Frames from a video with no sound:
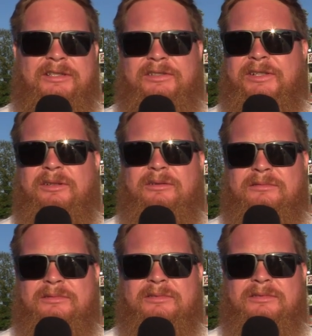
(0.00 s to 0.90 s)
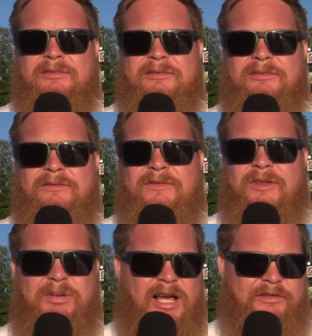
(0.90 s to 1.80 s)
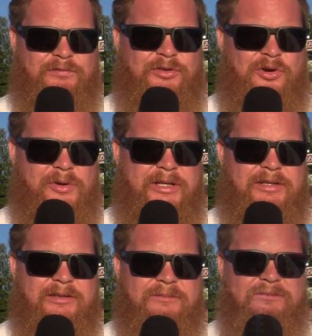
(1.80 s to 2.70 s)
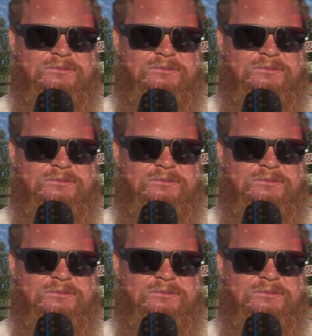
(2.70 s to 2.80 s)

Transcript: until the blocks were doined.